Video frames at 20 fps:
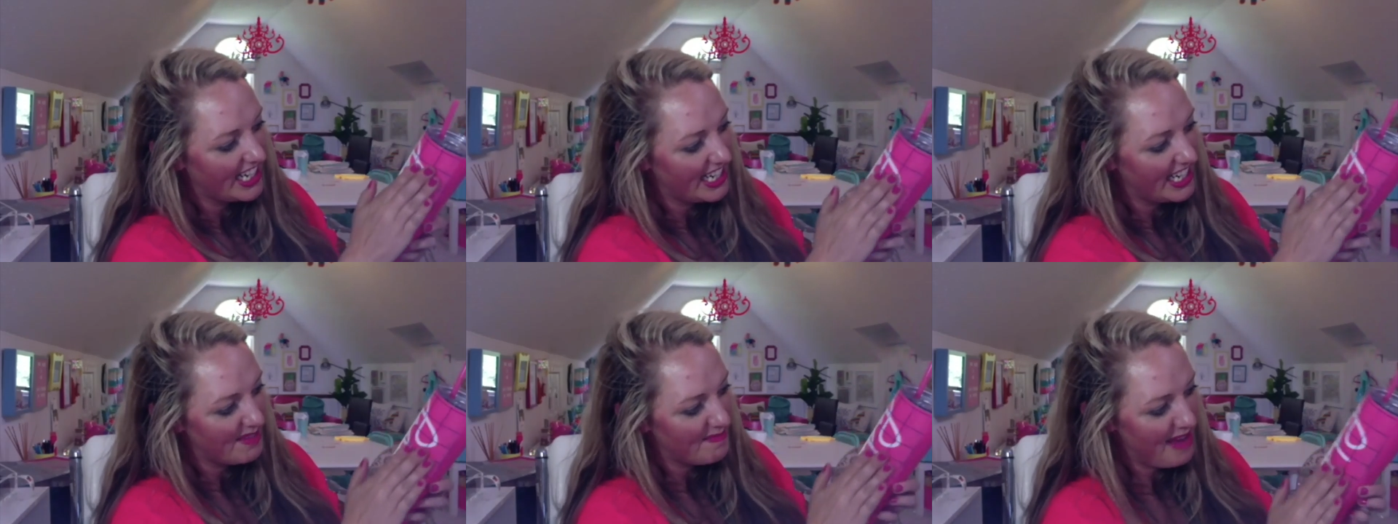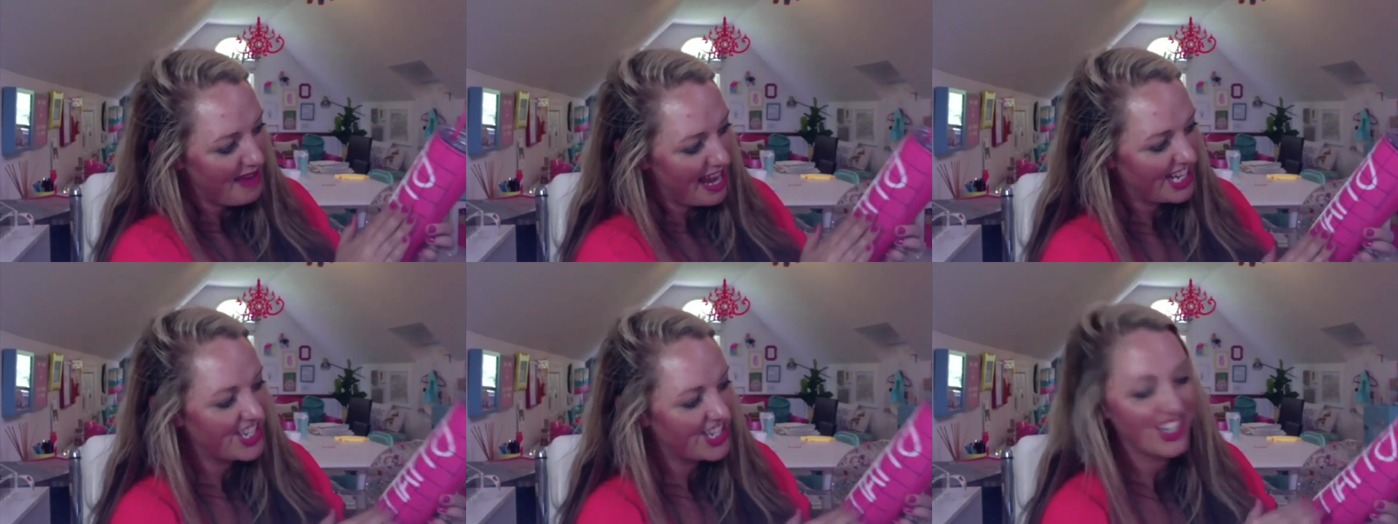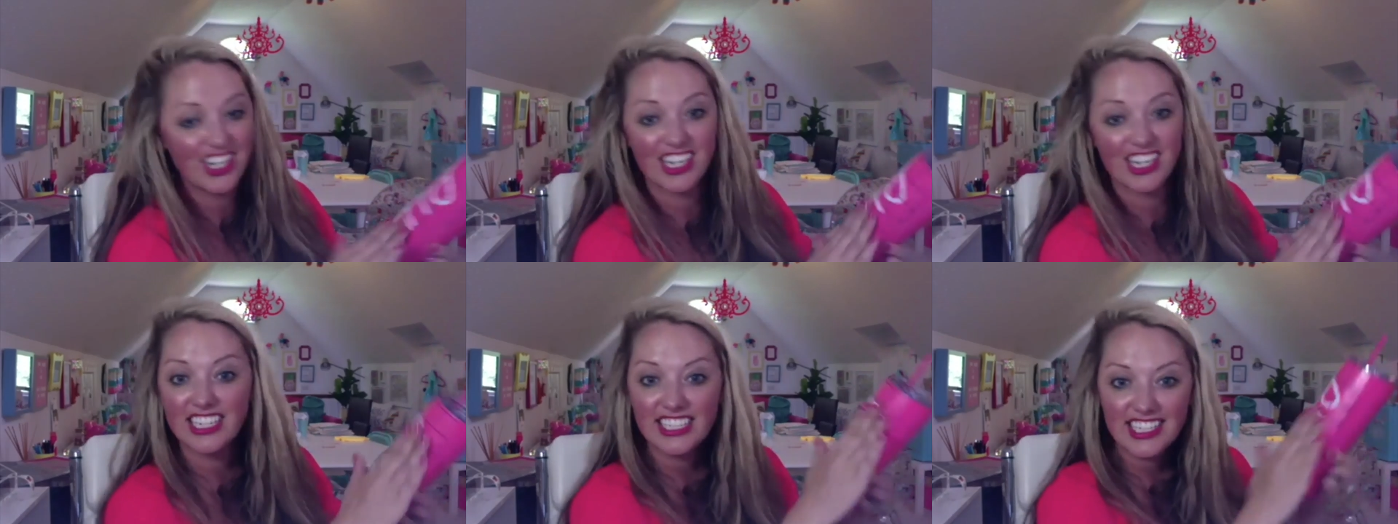make sure
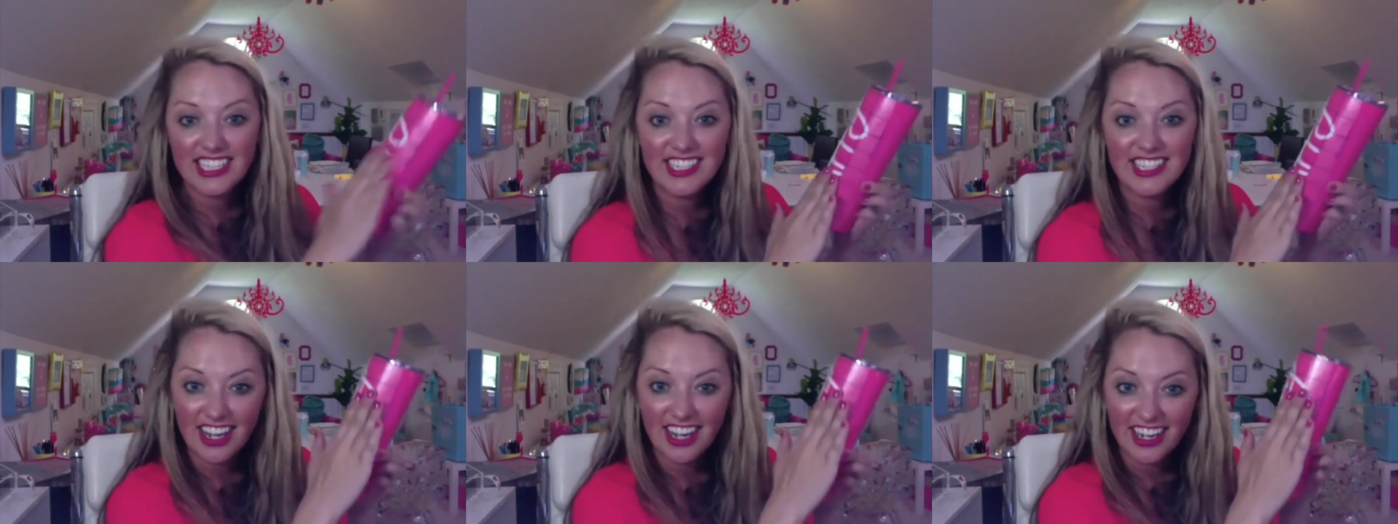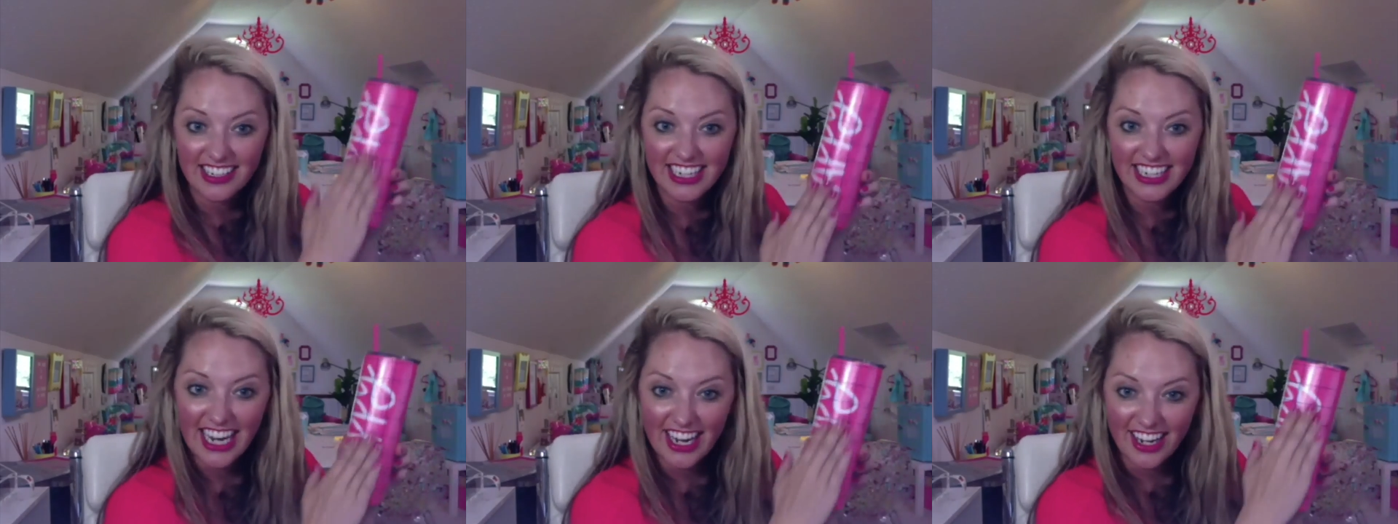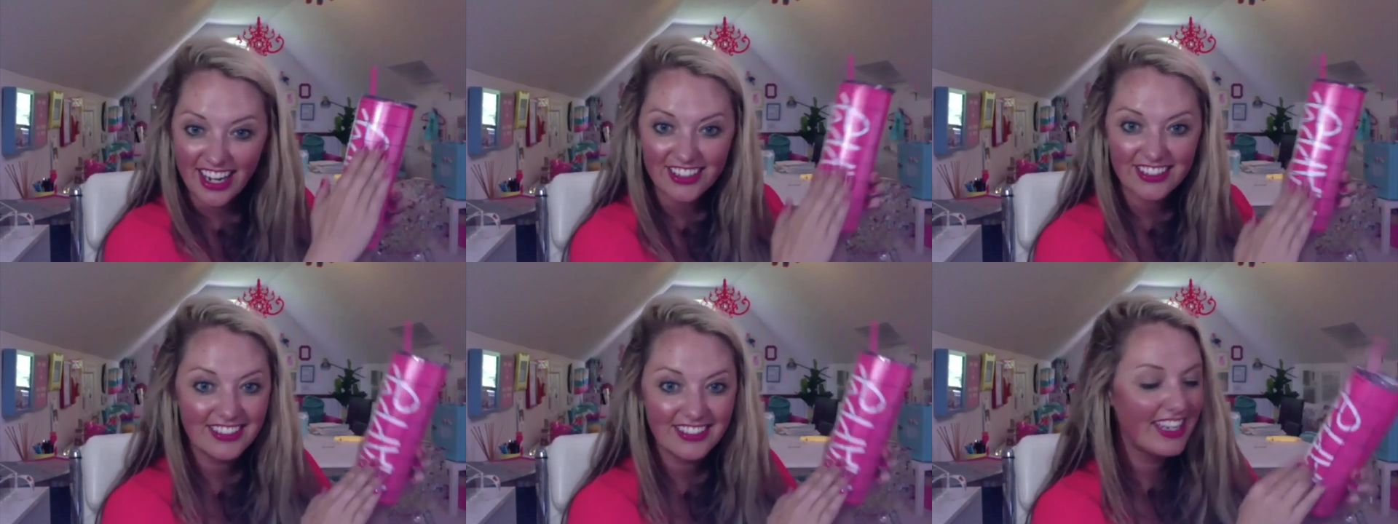it's stuck
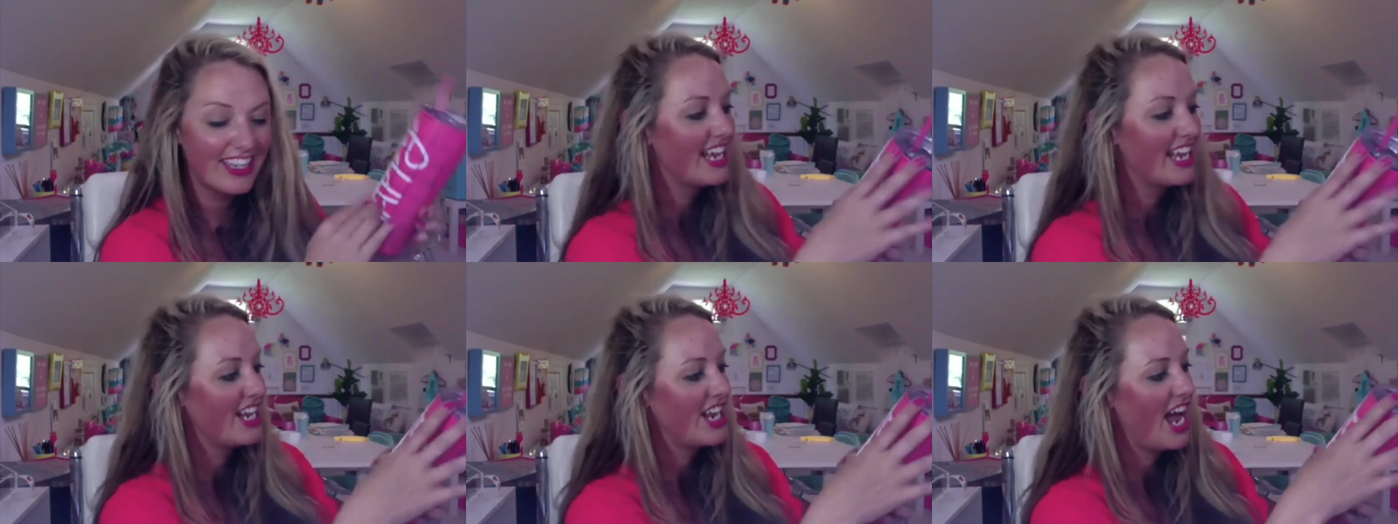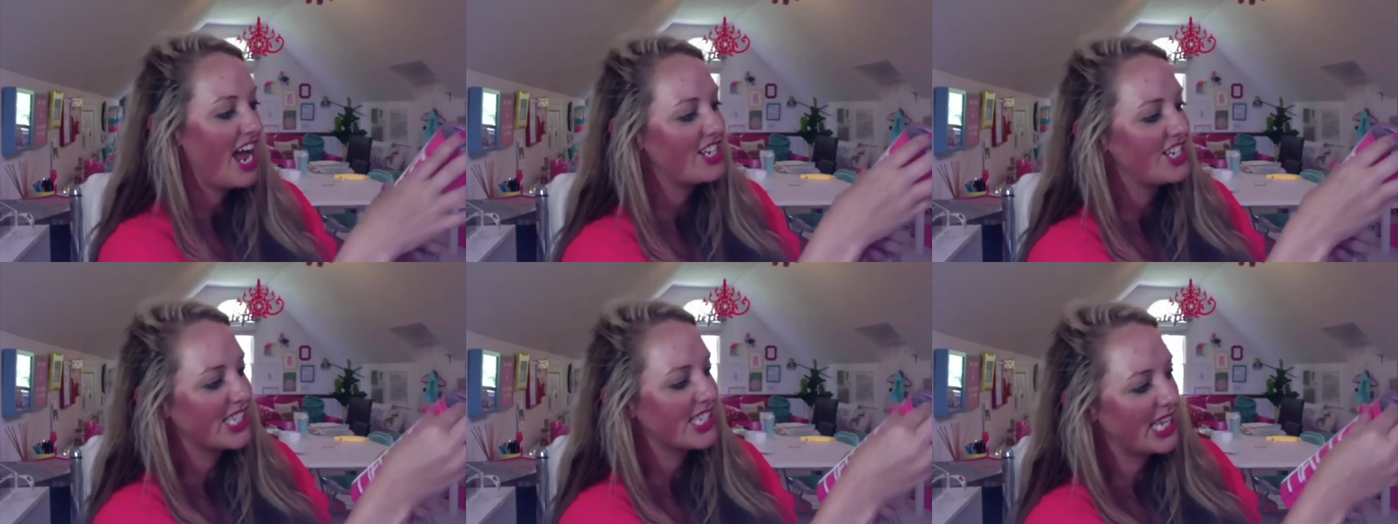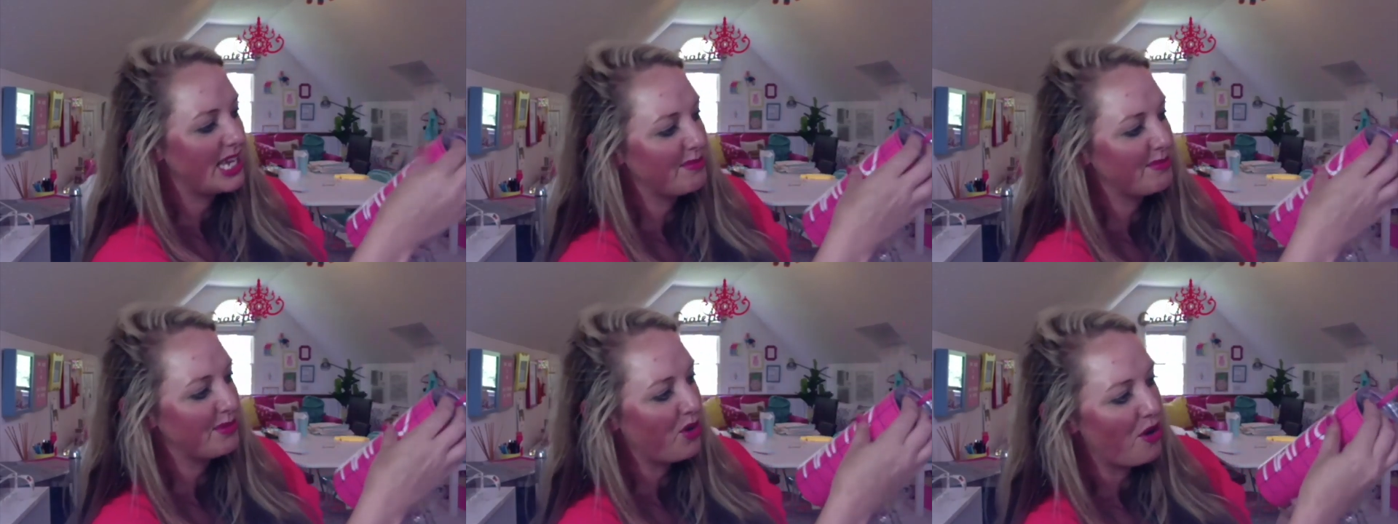down. I just
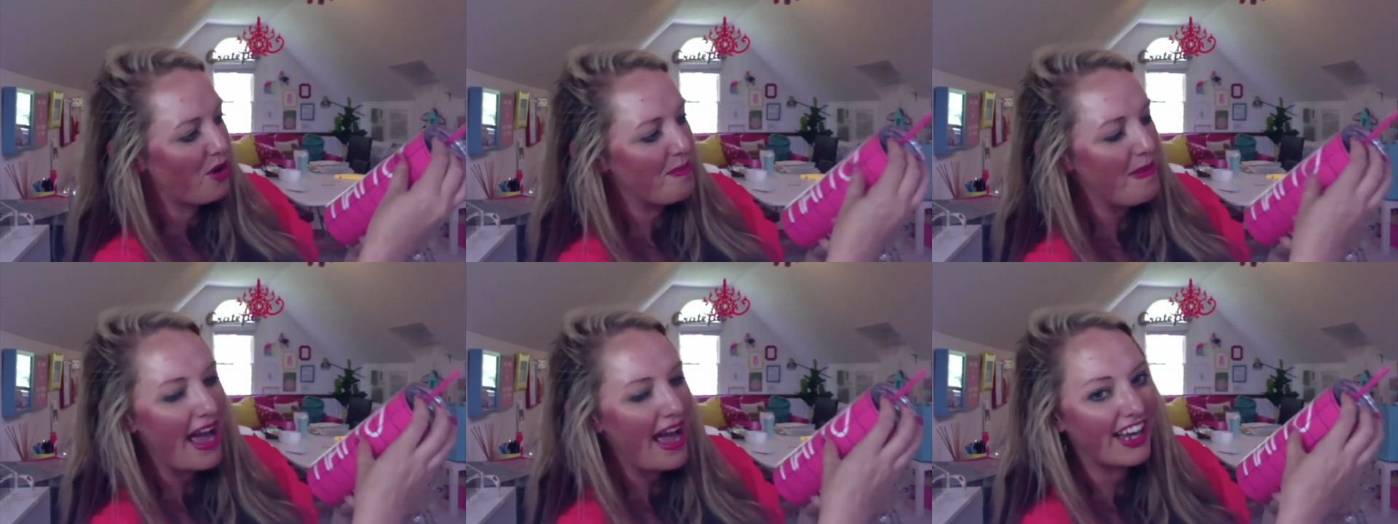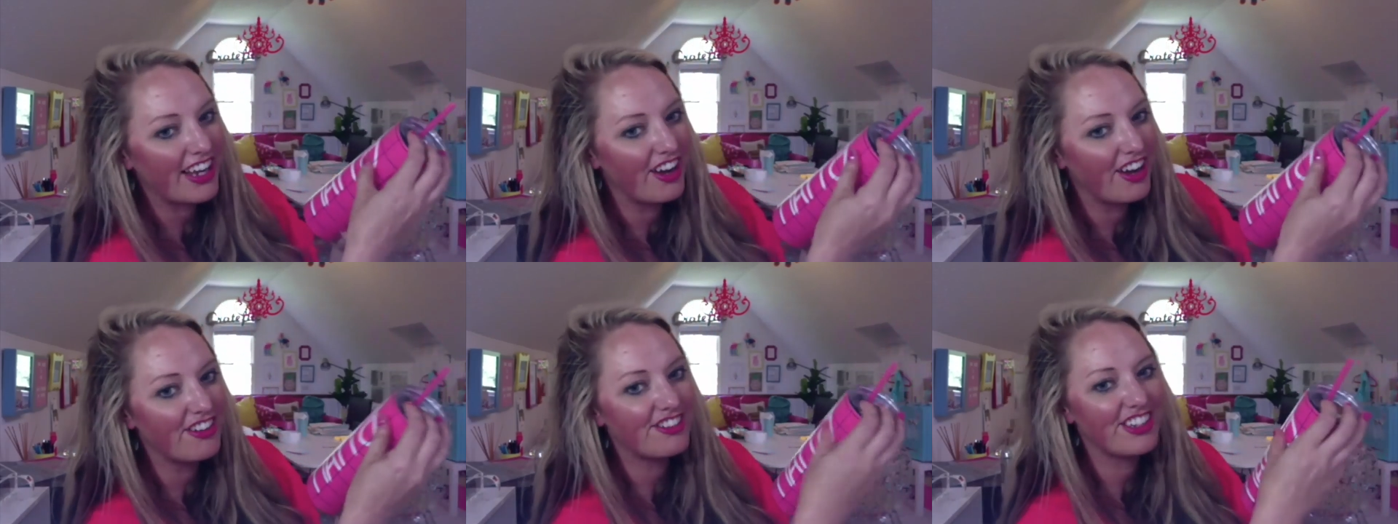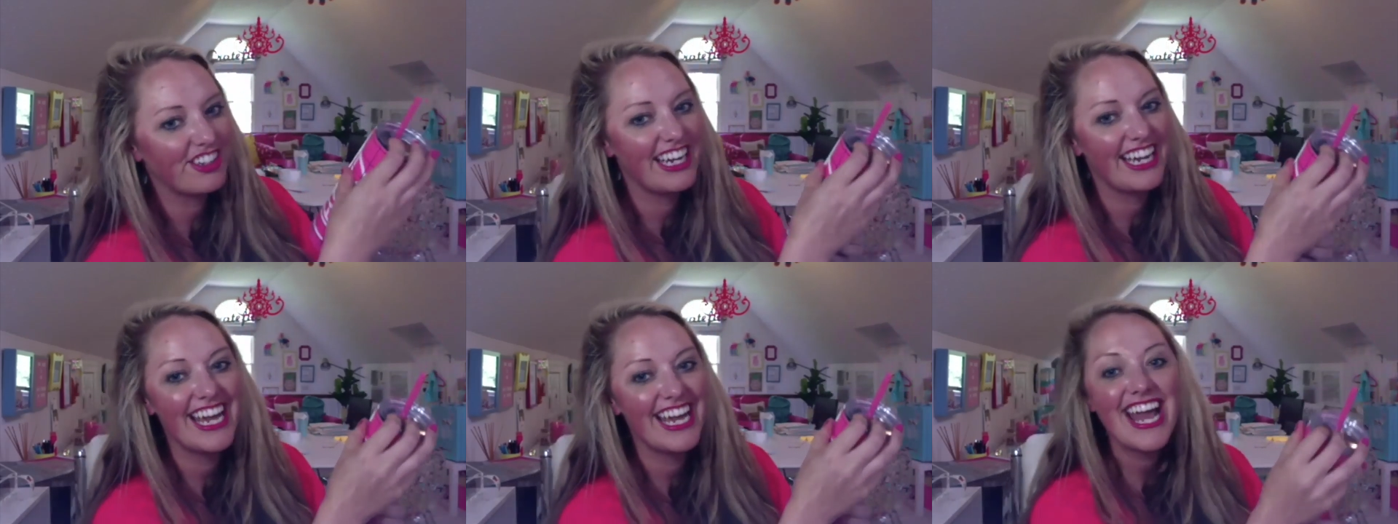keep going back over
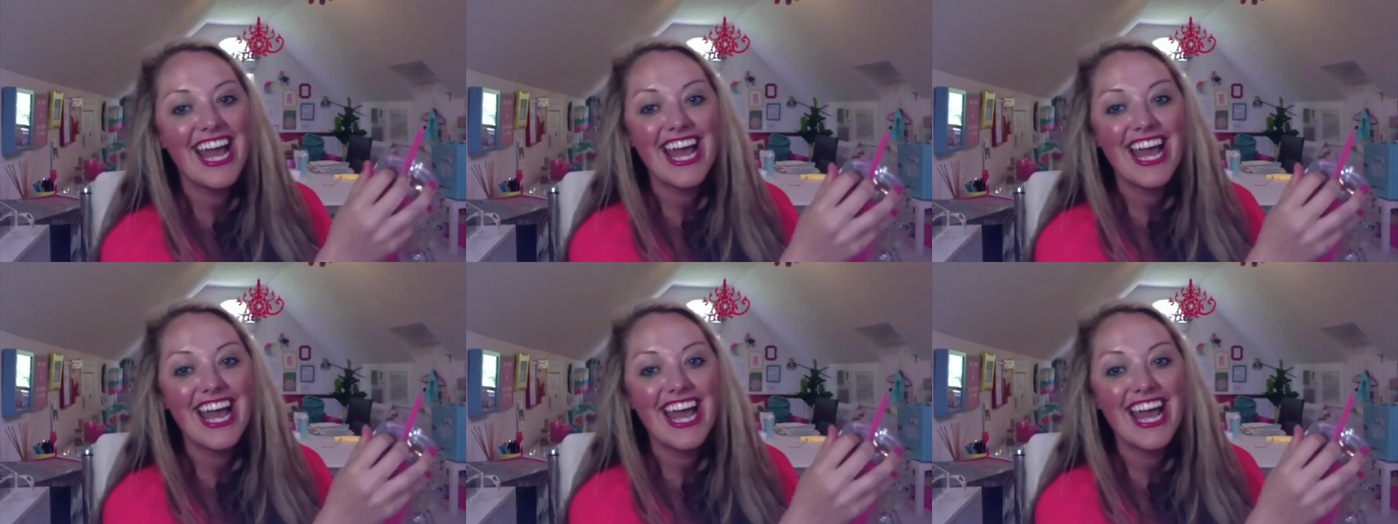it